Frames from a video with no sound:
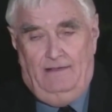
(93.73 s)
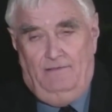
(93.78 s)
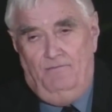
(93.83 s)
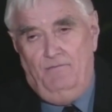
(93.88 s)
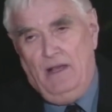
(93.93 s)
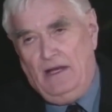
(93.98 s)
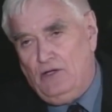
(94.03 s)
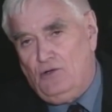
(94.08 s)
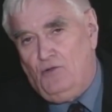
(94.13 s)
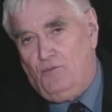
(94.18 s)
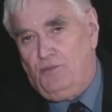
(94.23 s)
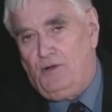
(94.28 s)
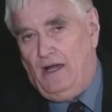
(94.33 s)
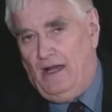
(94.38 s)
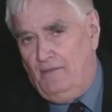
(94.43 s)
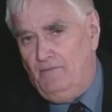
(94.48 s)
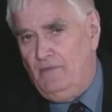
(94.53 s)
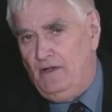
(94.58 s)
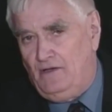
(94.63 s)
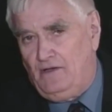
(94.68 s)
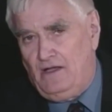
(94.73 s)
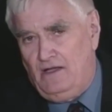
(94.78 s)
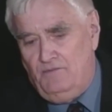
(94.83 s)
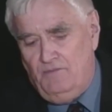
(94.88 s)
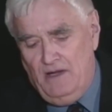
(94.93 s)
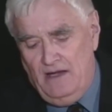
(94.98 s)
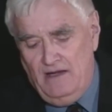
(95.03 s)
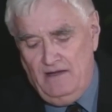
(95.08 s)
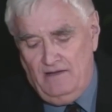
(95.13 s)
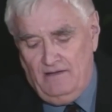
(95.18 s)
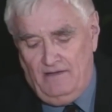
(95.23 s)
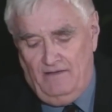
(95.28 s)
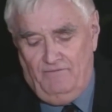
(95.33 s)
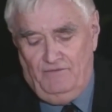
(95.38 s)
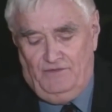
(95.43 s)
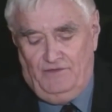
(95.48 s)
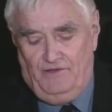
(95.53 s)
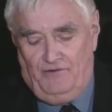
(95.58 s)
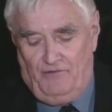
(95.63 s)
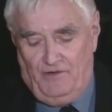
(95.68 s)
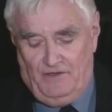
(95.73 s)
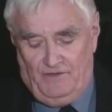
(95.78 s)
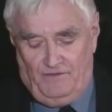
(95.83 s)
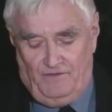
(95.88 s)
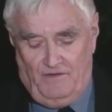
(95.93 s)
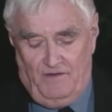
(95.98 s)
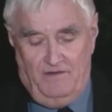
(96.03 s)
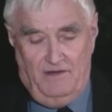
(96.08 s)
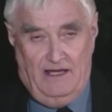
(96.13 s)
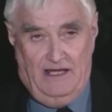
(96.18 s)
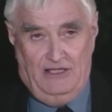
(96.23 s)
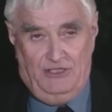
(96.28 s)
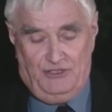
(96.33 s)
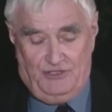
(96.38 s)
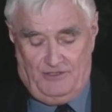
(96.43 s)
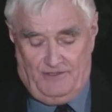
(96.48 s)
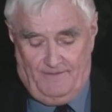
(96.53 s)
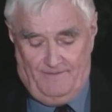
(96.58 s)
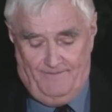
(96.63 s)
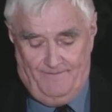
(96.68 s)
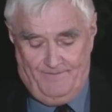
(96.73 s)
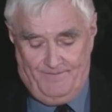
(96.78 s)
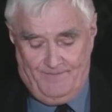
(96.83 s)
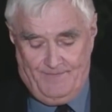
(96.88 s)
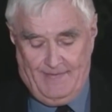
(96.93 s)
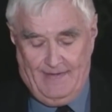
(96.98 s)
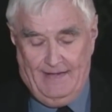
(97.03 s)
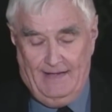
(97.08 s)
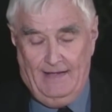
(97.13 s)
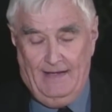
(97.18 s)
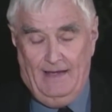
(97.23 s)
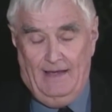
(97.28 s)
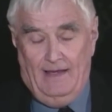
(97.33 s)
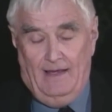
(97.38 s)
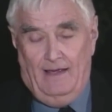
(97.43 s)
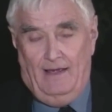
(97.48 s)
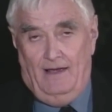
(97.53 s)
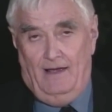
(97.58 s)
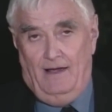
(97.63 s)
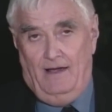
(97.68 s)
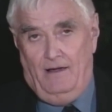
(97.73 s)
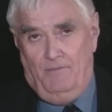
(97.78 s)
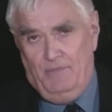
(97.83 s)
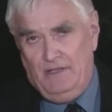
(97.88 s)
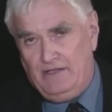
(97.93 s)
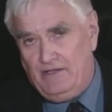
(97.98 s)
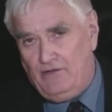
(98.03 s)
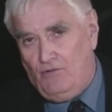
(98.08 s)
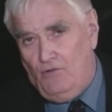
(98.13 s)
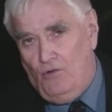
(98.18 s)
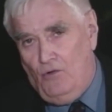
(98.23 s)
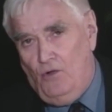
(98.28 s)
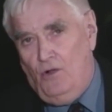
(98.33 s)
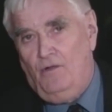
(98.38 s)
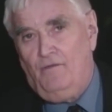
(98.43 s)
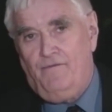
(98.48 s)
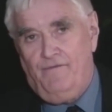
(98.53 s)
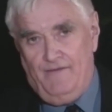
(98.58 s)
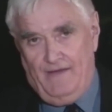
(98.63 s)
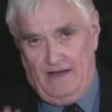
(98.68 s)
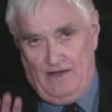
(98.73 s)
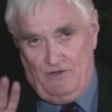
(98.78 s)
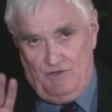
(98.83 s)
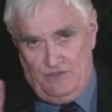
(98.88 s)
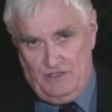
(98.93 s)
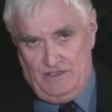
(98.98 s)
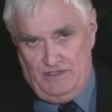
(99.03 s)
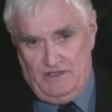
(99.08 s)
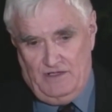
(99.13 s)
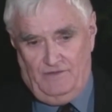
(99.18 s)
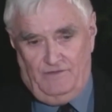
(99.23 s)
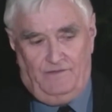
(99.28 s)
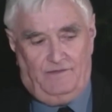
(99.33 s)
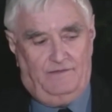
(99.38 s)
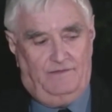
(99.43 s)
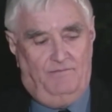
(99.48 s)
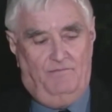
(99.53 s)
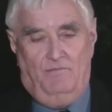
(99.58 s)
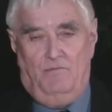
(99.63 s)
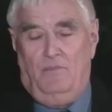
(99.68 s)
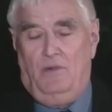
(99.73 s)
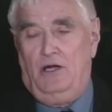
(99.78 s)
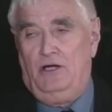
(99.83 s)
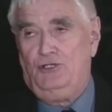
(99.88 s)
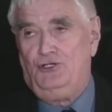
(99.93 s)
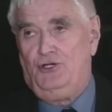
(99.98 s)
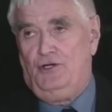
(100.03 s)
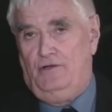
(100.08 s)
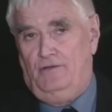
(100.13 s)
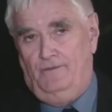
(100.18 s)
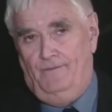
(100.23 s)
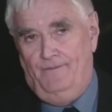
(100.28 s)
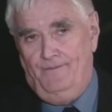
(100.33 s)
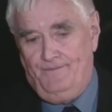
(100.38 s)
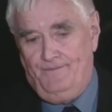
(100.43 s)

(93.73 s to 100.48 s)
medical problem that can be of a serious nature. But they're all, thank goodness, marginal.